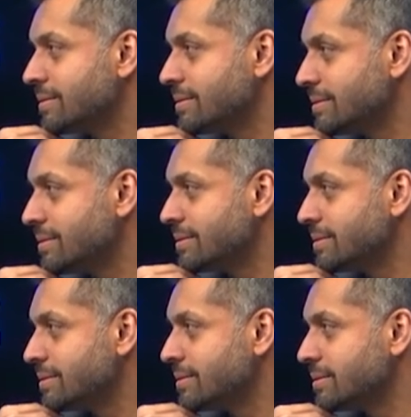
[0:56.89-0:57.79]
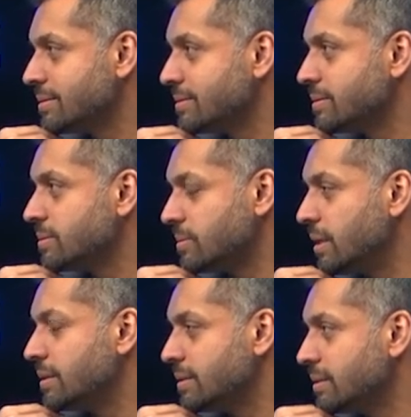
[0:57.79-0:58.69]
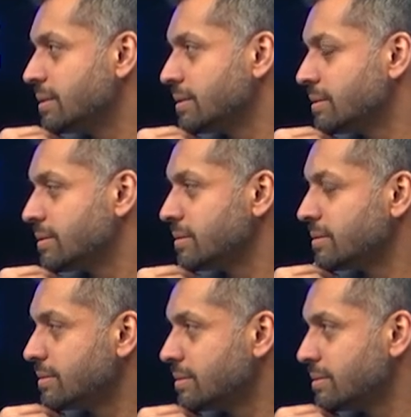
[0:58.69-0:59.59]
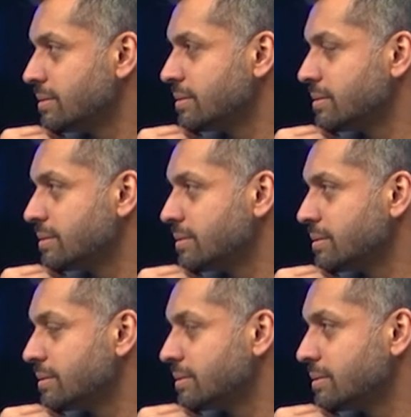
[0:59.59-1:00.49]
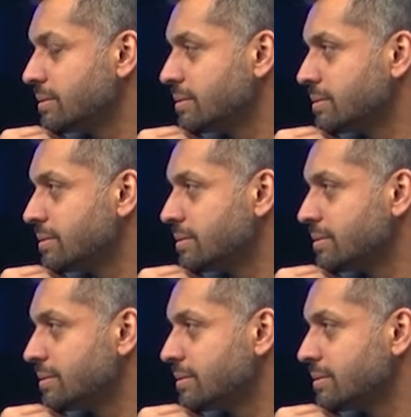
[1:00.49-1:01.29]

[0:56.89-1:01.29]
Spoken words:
(not speaking)